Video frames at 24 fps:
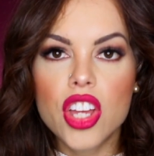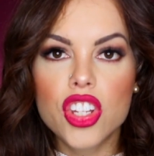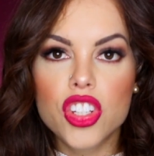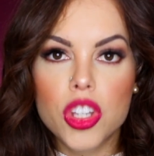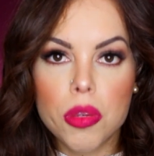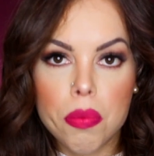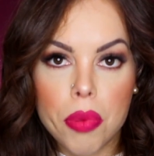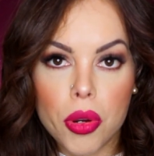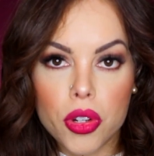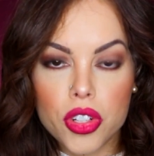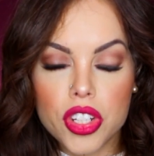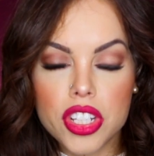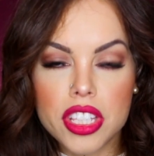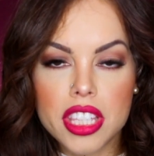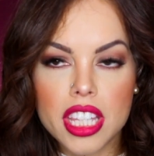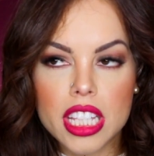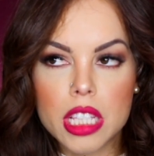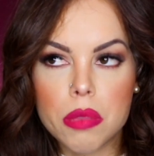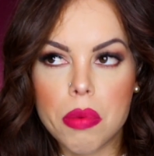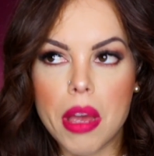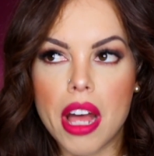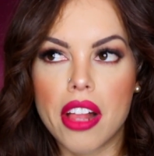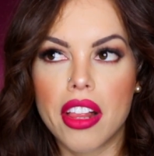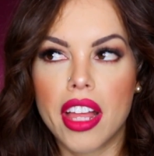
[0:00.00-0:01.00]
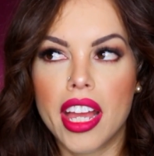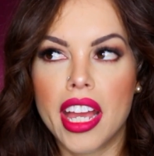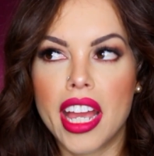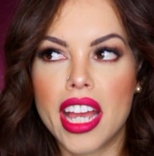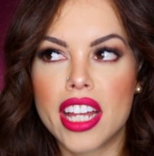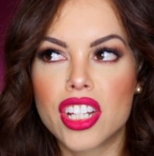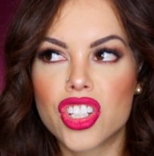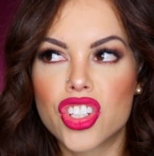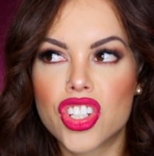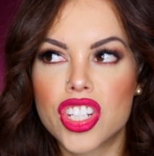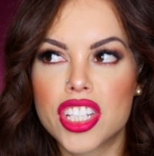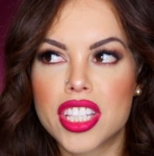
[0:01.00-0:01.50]
She purchased this palette,
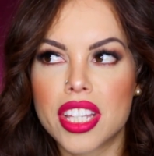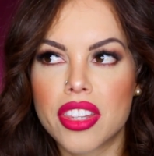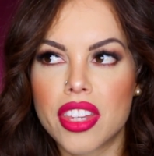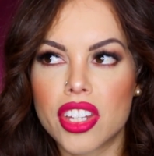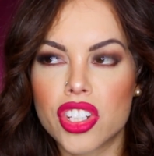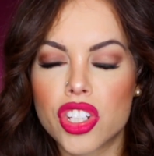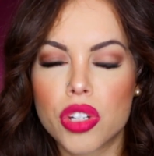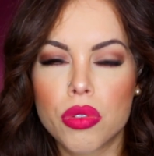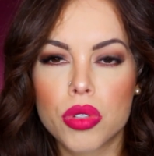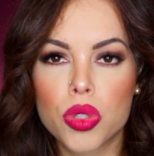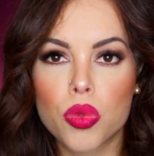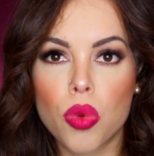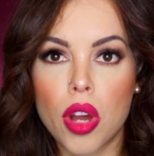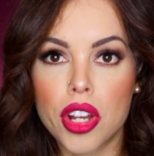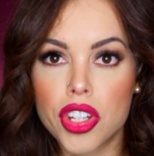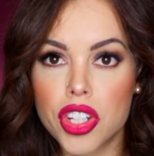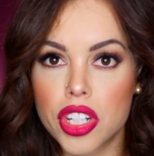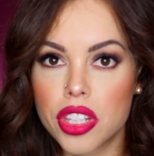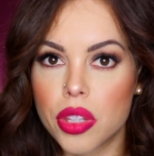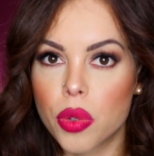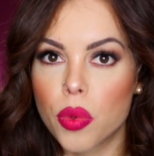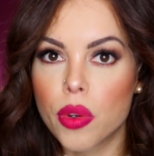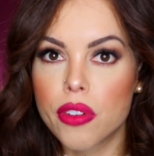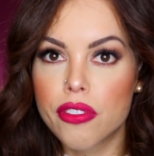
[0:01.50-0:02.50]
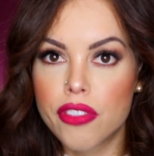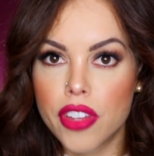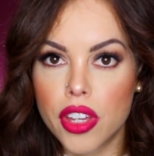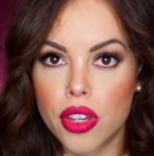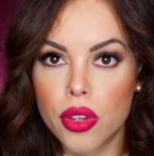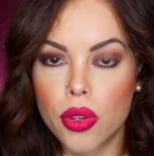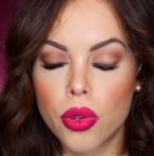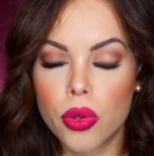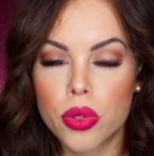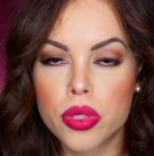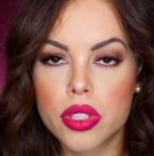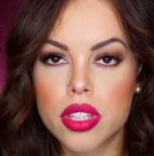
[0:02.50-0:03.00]
and she said that she was watching the
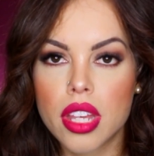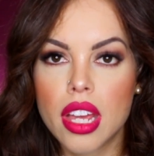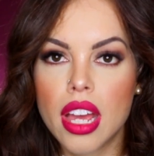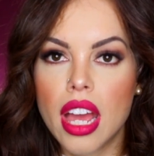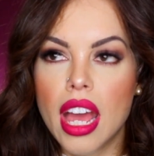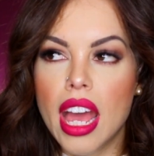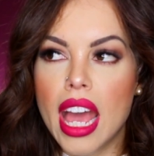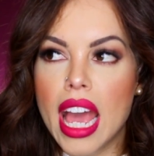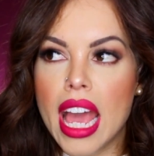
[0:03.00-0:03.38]
reviews,